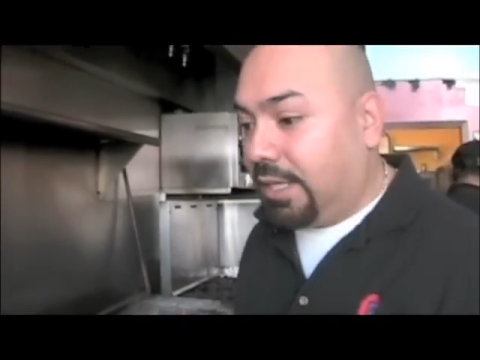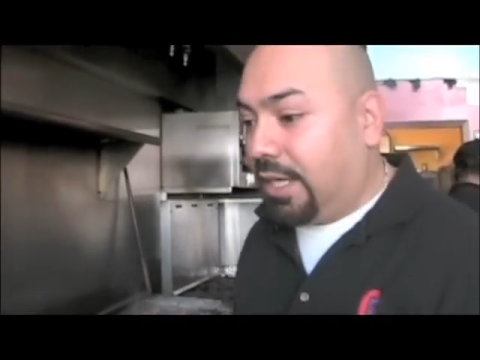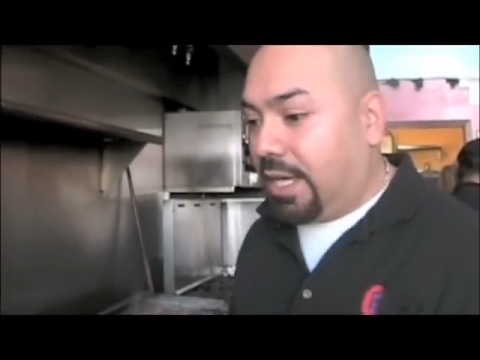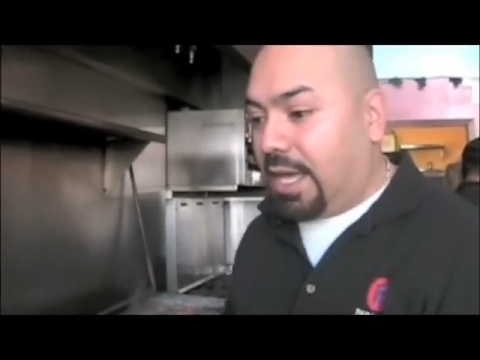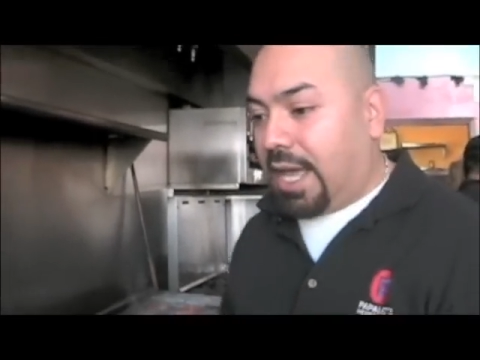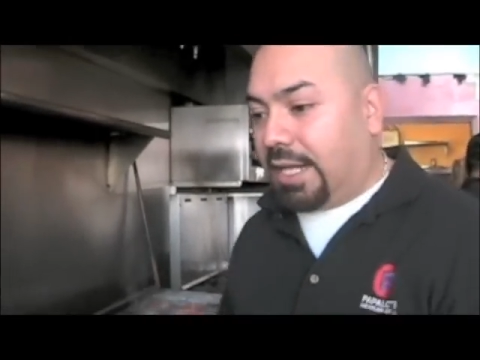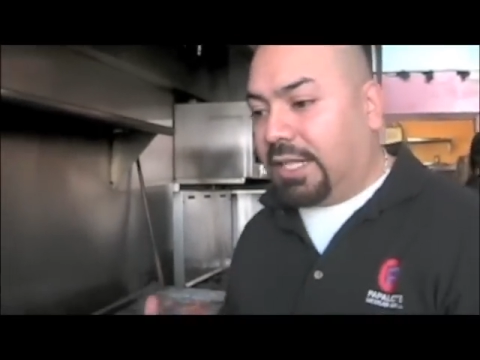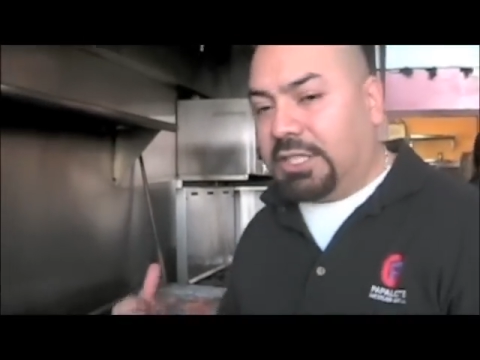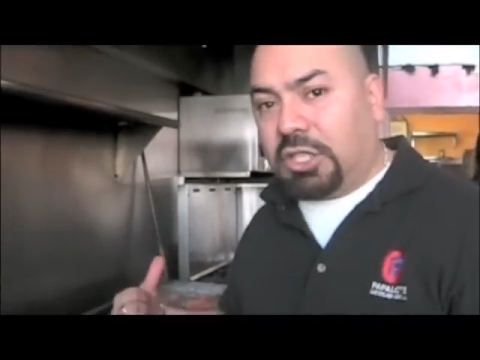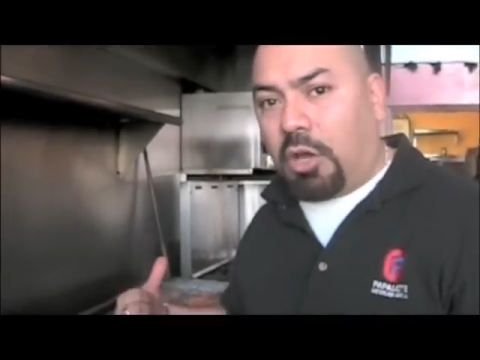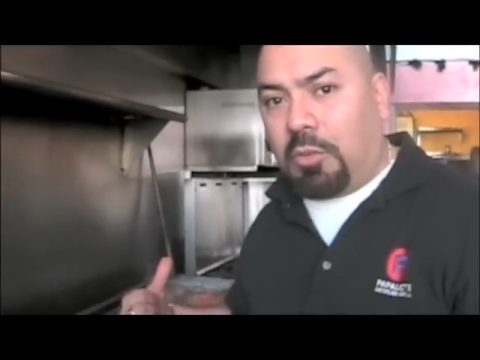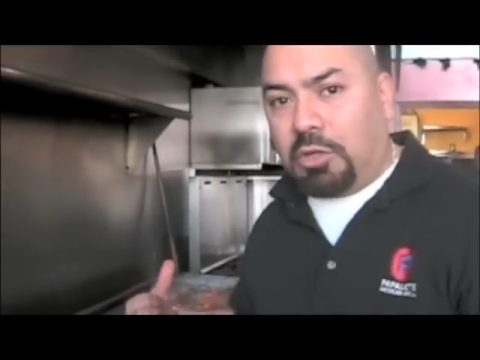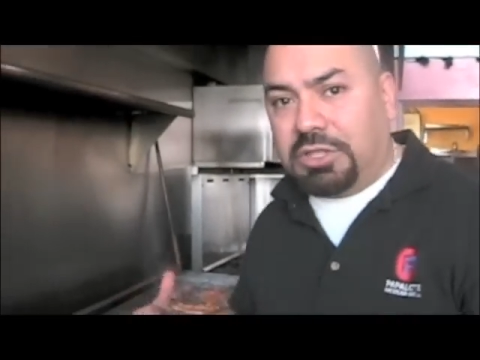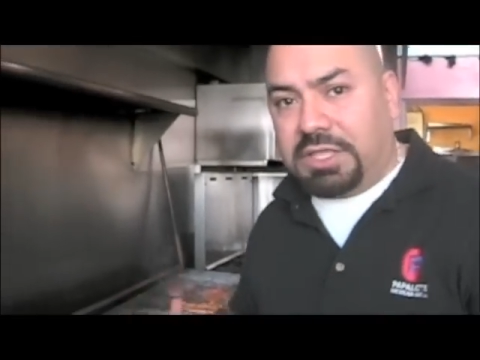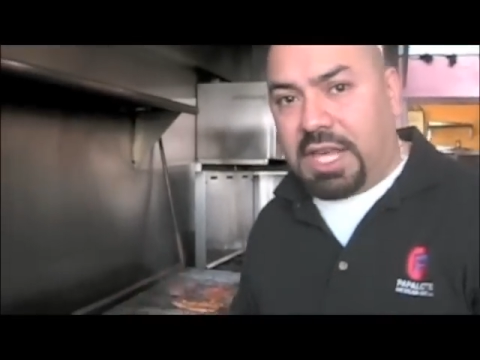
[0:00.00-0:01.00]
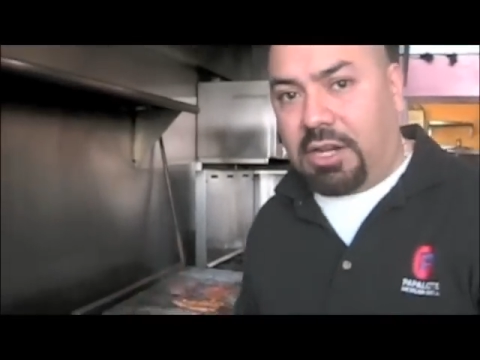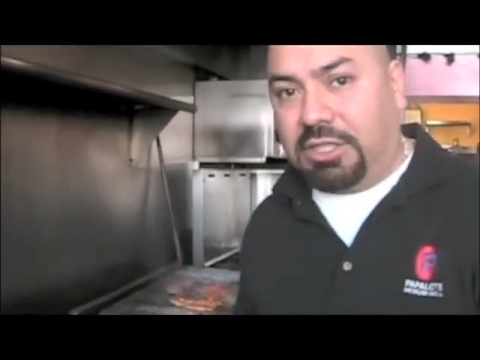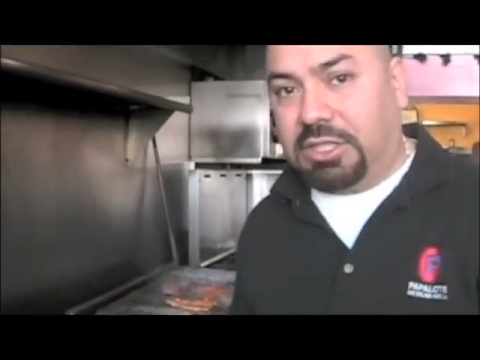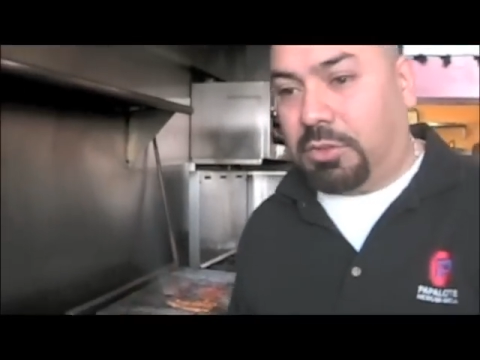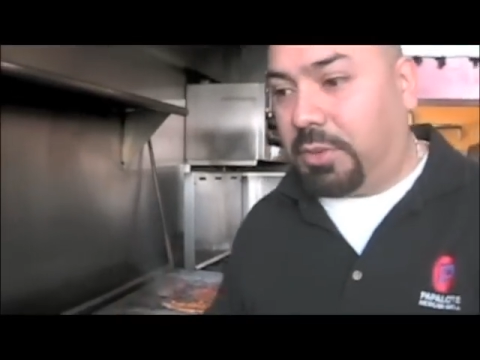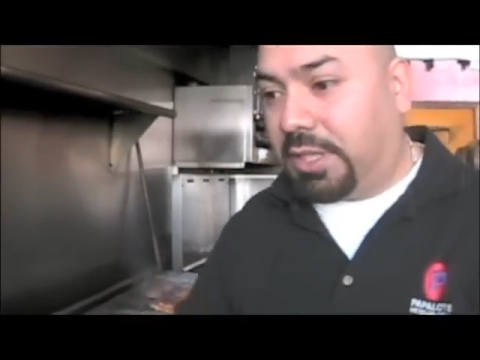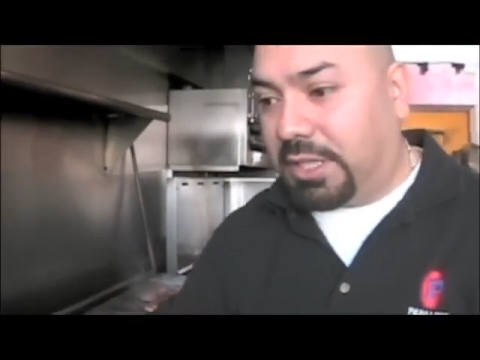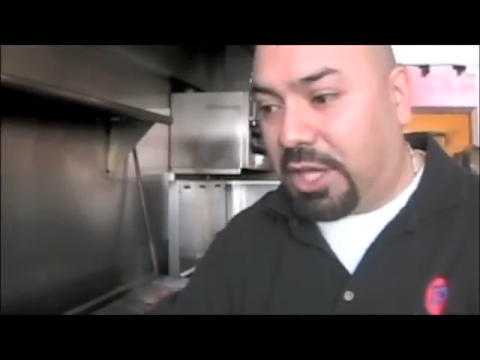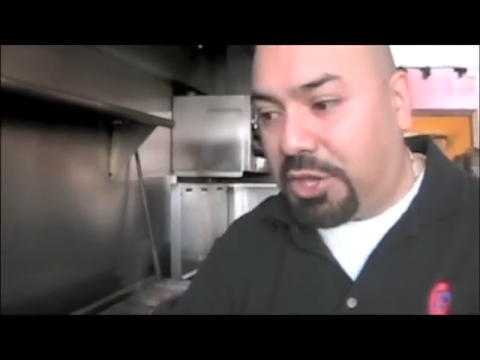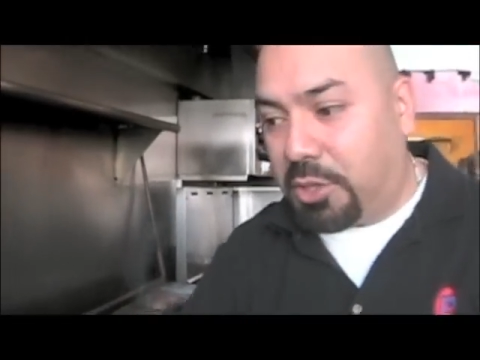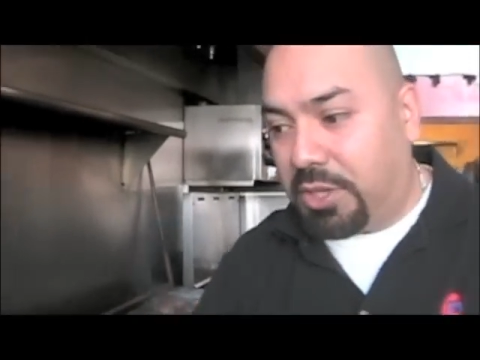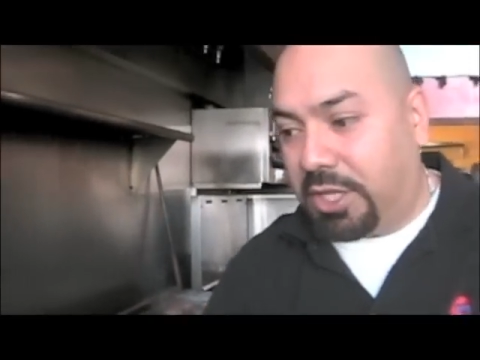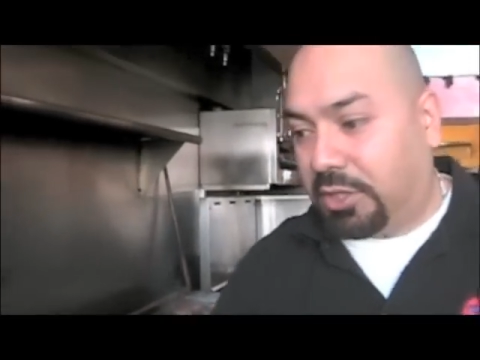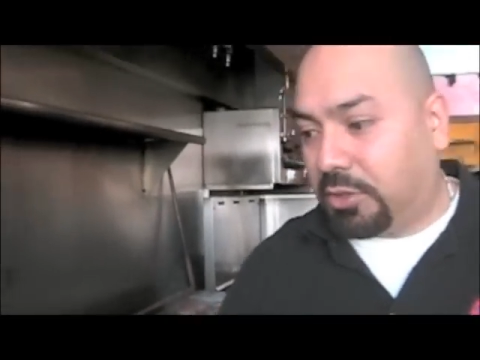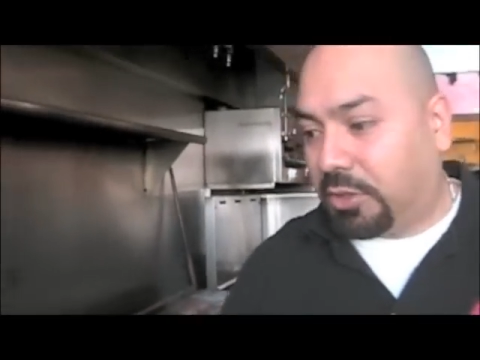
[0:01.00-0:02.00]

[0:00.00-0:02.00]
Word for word: And it's almost there, so we're gonna throw the